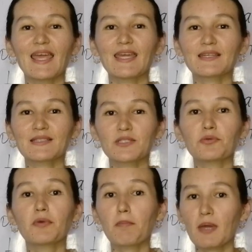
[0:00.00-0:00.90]
And
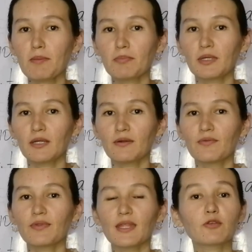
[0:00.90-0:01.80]
remember,
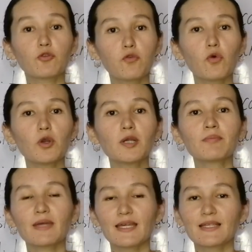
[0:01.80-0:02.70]
the
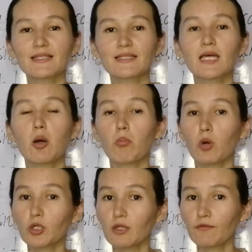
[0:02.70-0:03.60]
form is
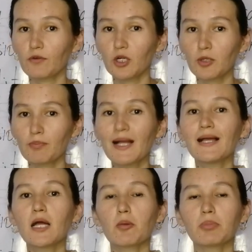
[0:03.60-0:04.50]
modal verb
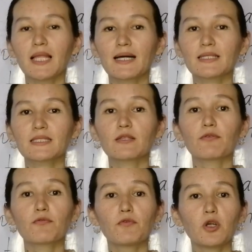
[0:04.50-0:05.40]
plus
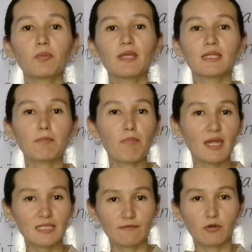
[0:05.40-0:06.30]
verb in the
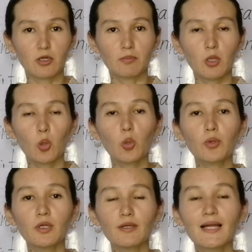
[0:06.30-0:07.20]
base form
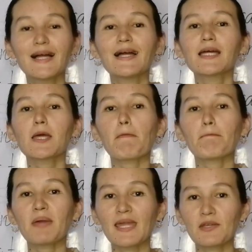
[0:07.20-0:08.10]
or
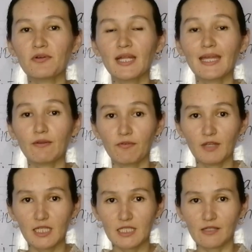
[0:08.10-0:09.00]
bare
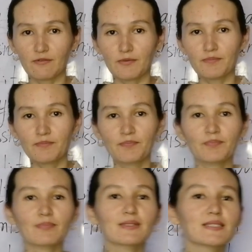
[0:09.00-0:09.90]
infinitive.
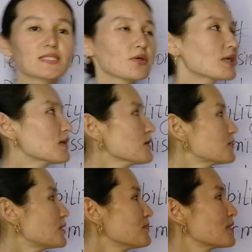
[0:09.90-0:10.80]
So
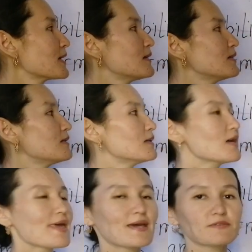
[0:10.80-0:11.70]
here,
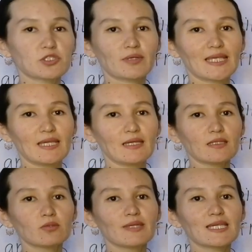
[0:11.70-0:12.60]
after
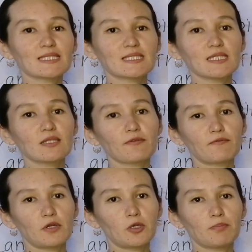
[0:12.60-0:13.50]
can, we can see the
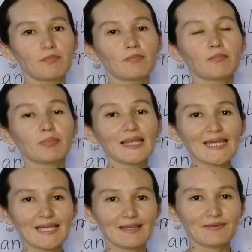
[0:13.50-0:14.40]
verb
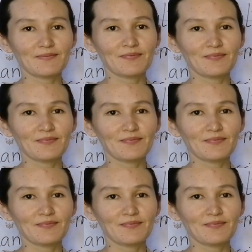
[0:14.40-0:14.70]
play,